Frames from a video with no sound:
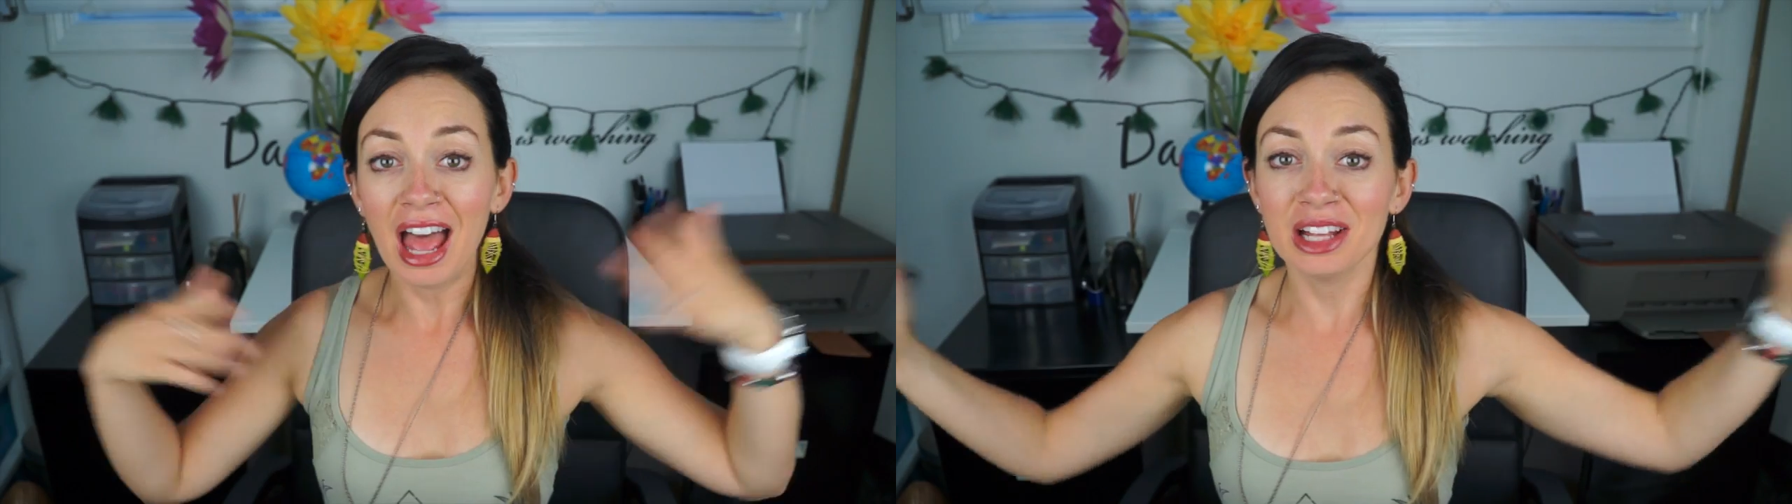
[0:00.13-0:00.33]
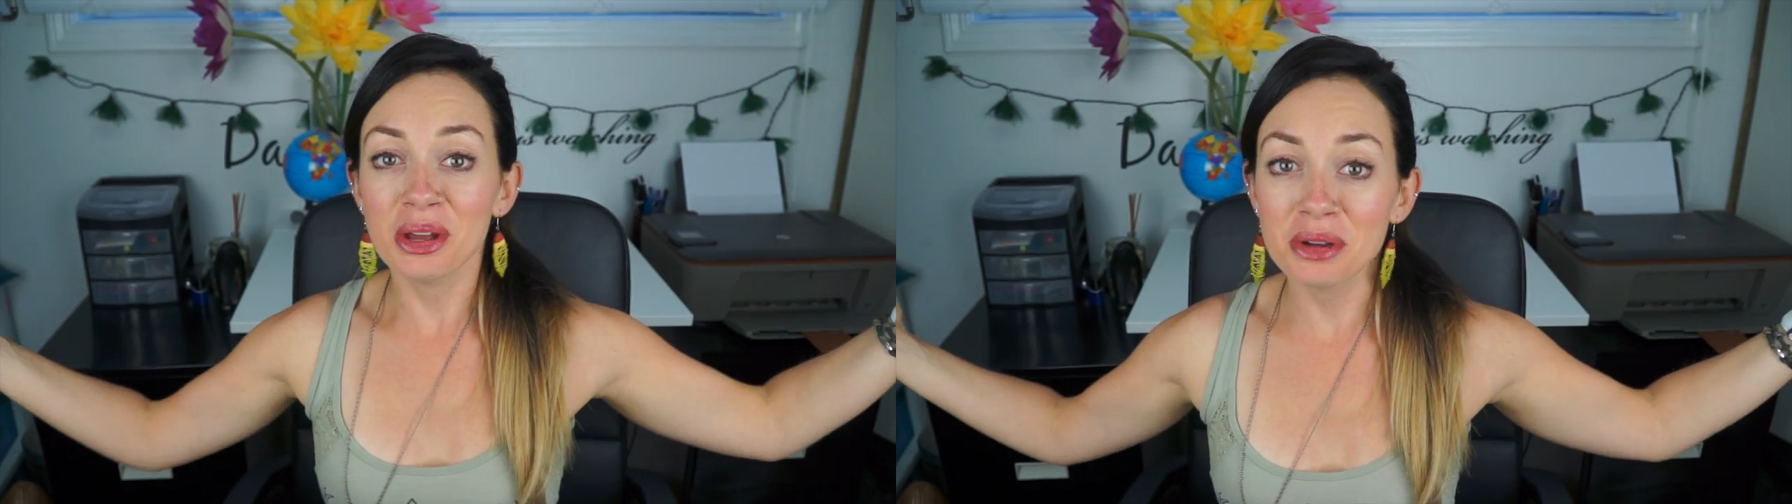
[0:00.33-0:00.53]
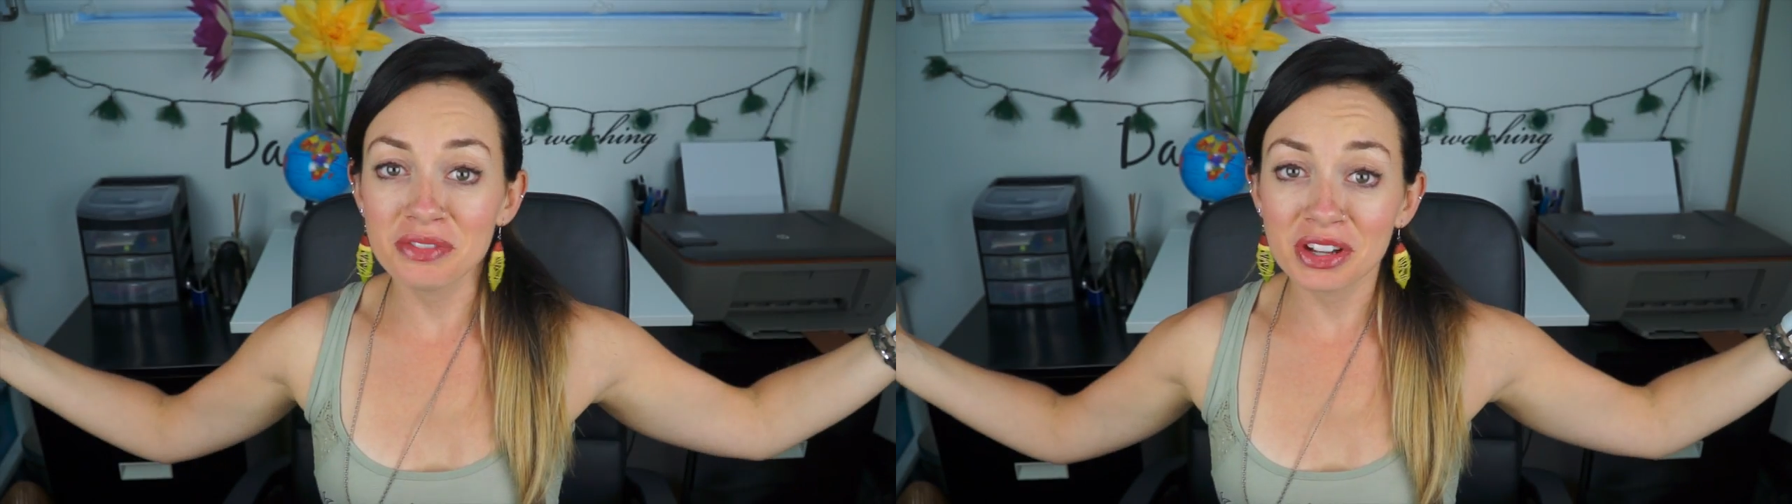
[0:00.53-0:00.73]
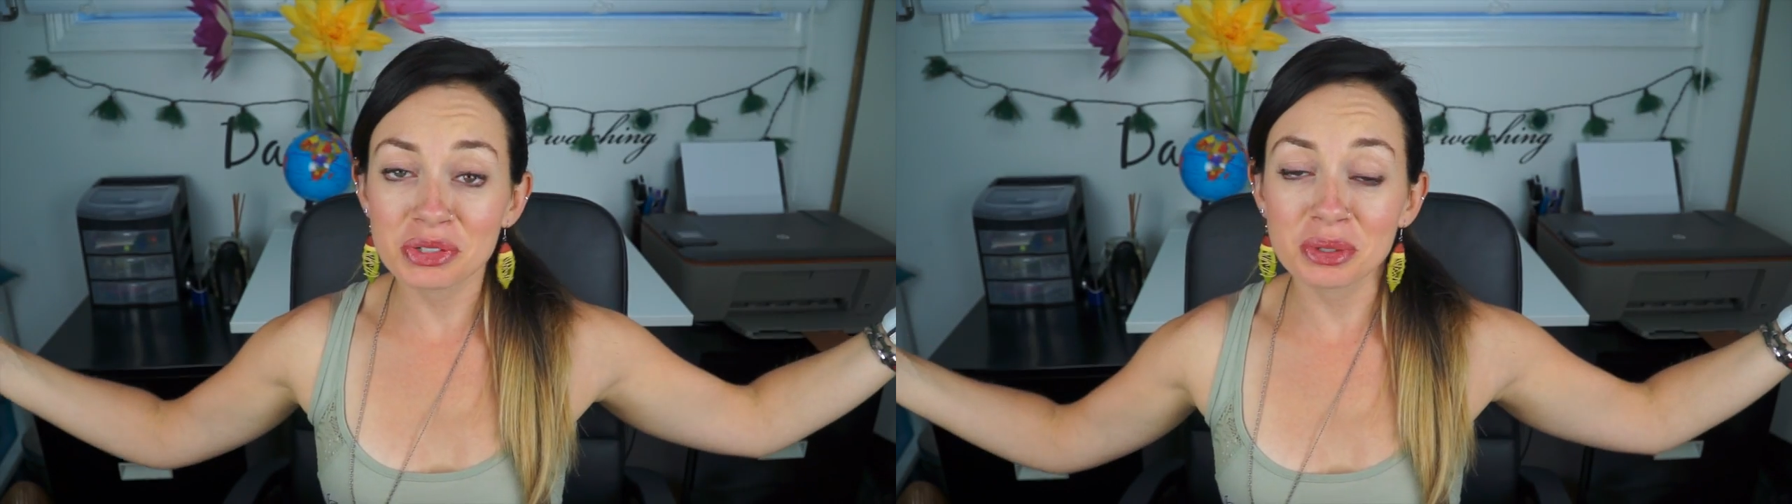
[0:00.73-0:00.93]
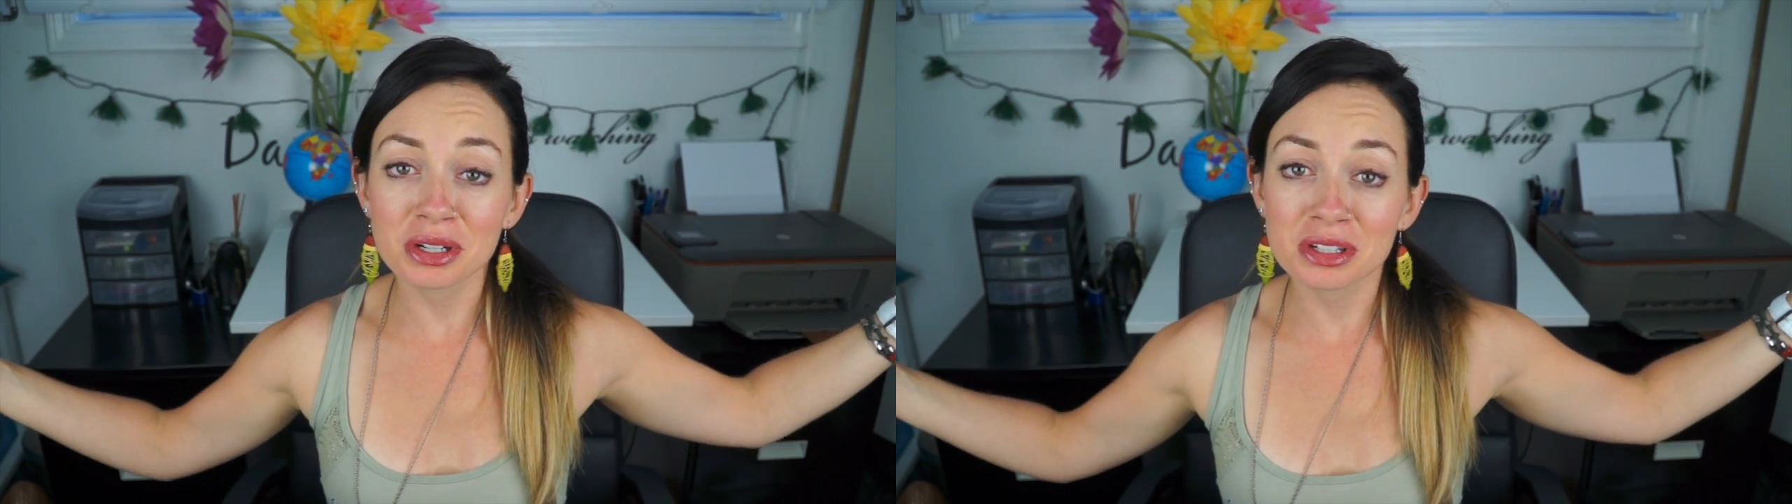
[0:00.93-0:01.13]
Hello,
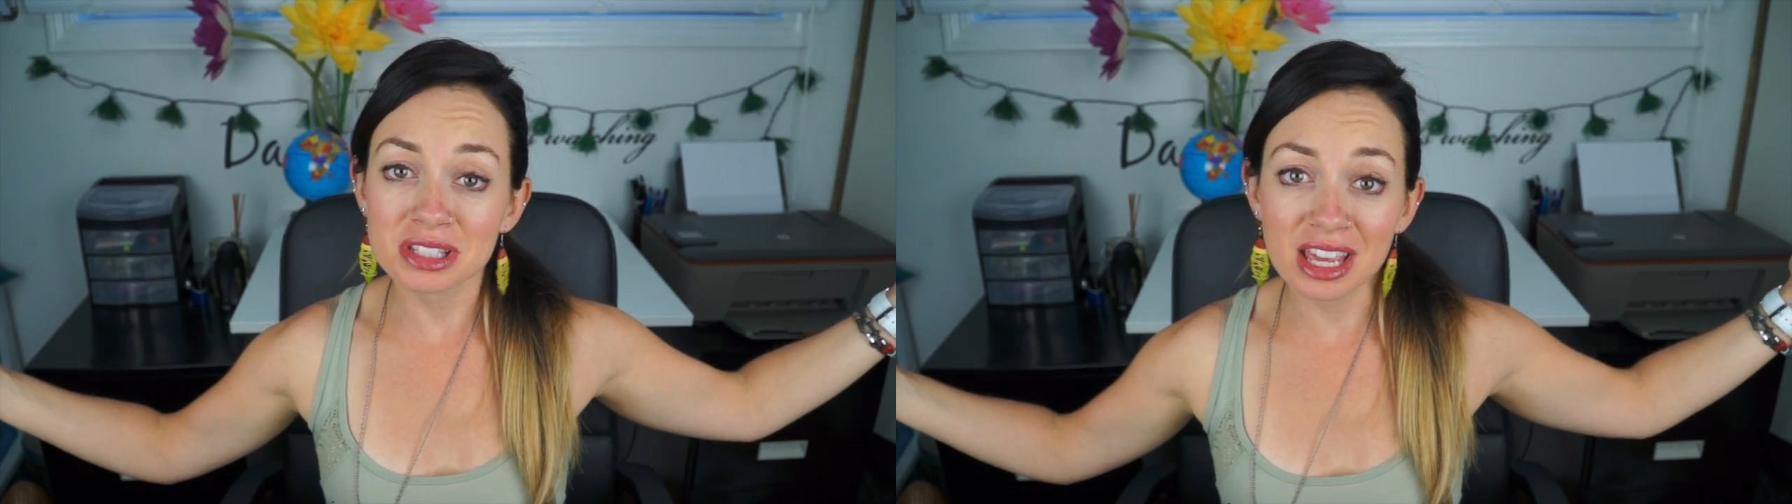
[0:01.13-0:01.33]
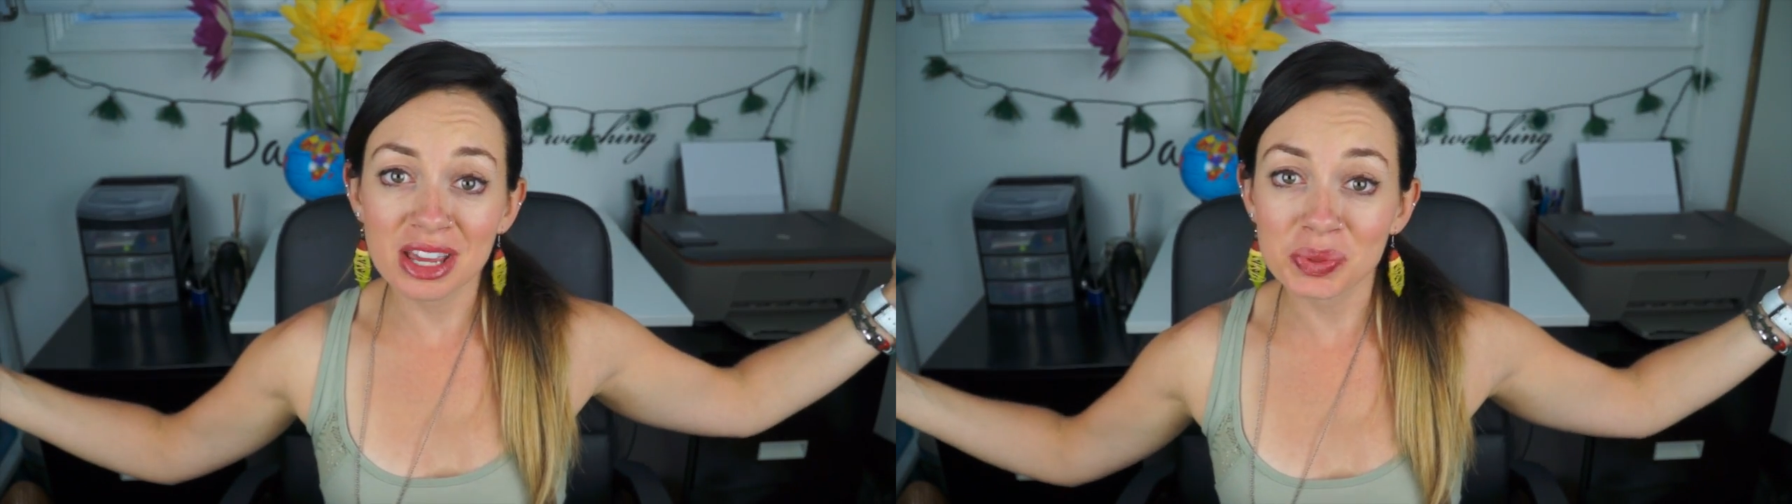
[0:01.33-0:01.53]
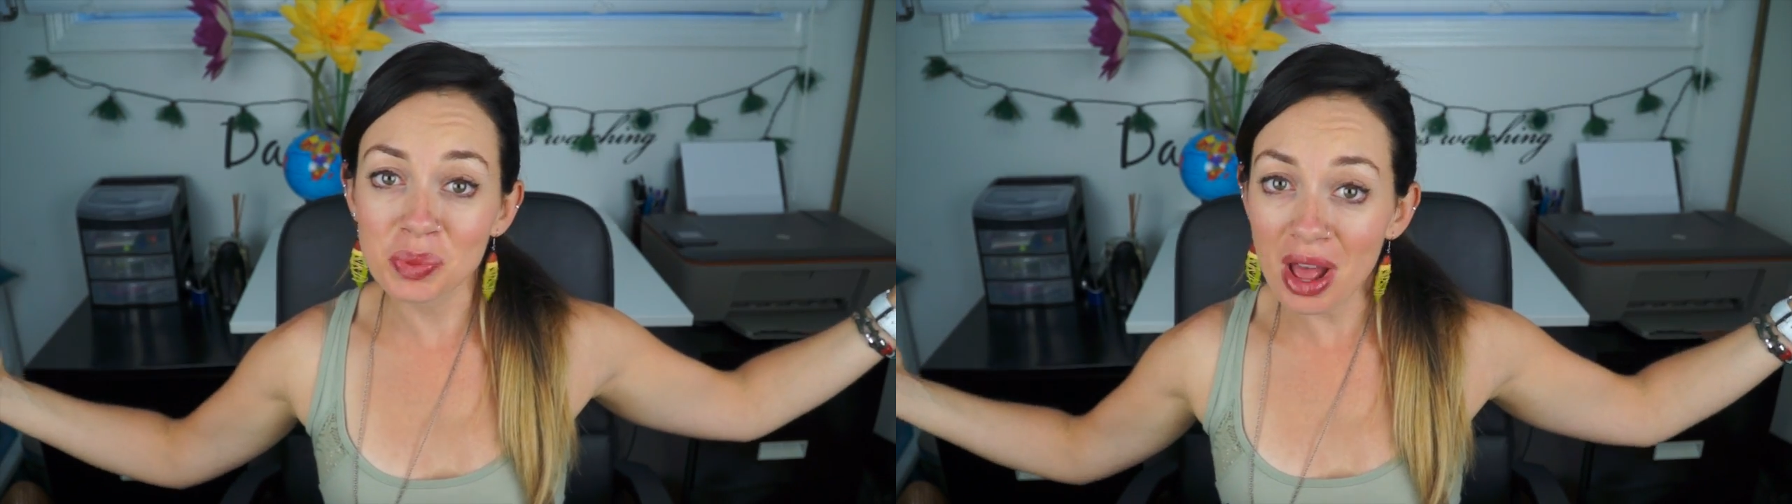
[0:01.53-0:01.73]
adventurers, and